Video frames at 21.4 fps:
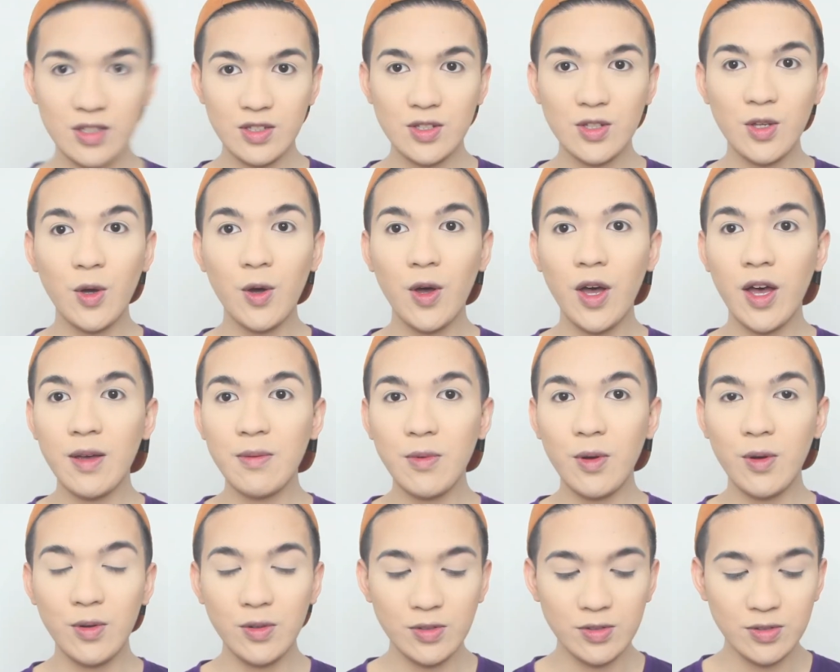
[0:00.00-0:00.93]
So I'm
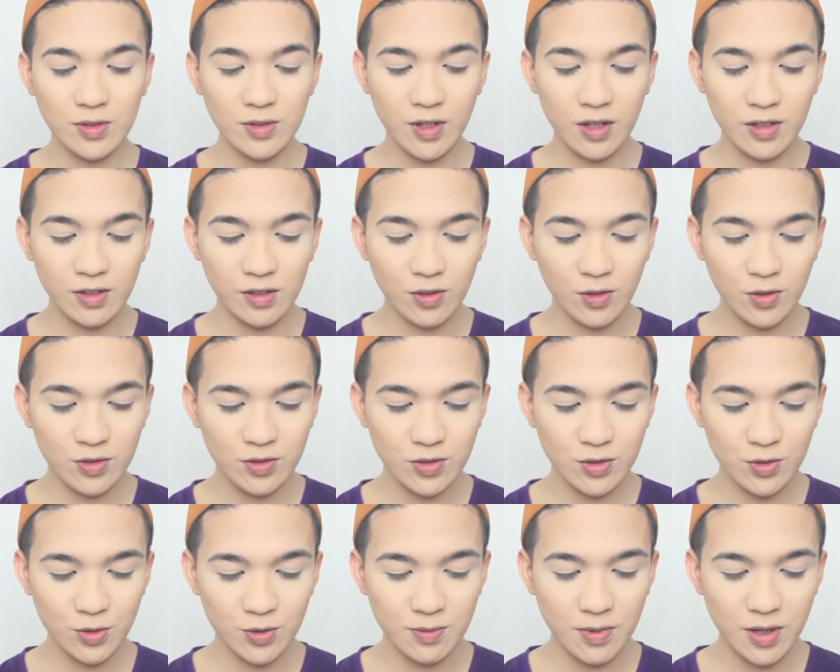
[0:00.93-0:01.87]
also gonna
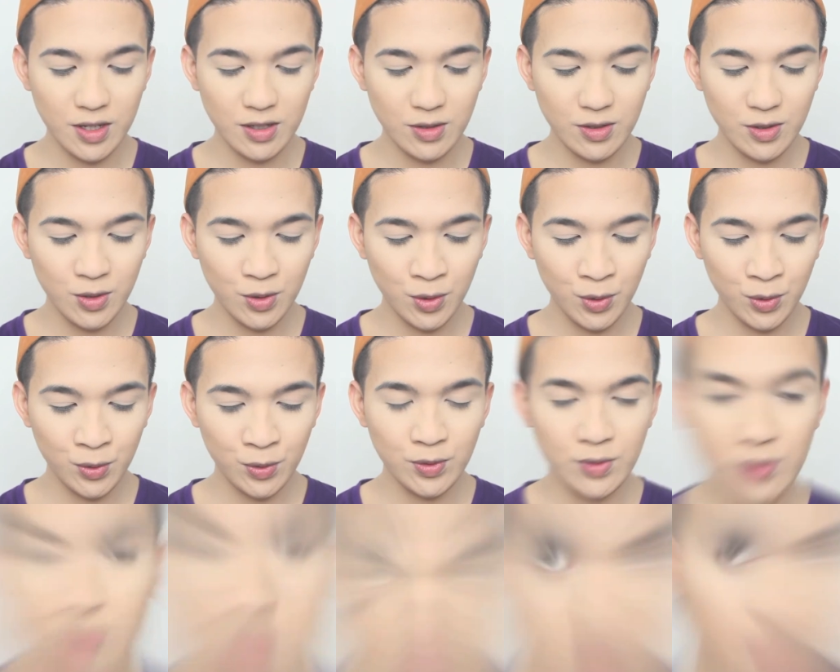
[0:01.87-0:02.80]
contour my
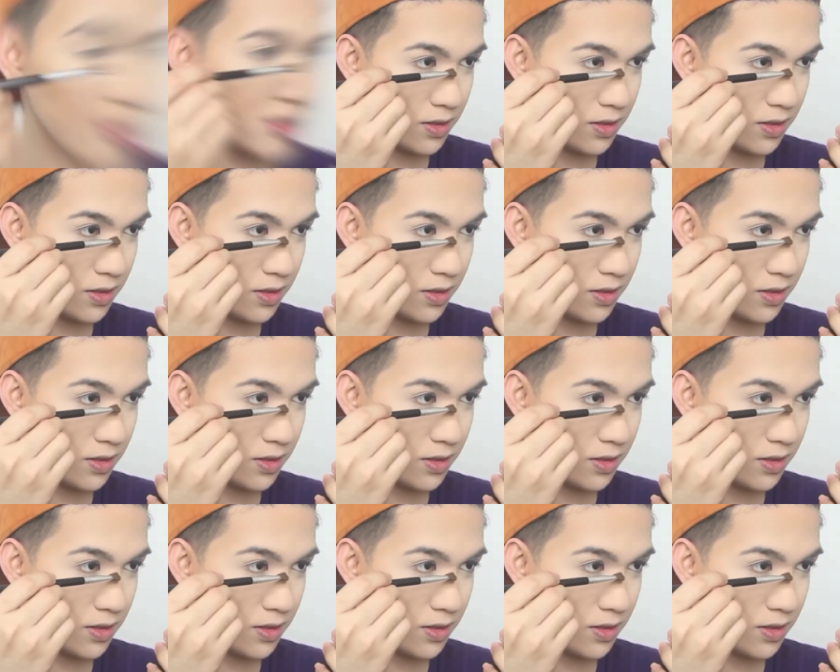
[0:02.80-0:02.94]
nose.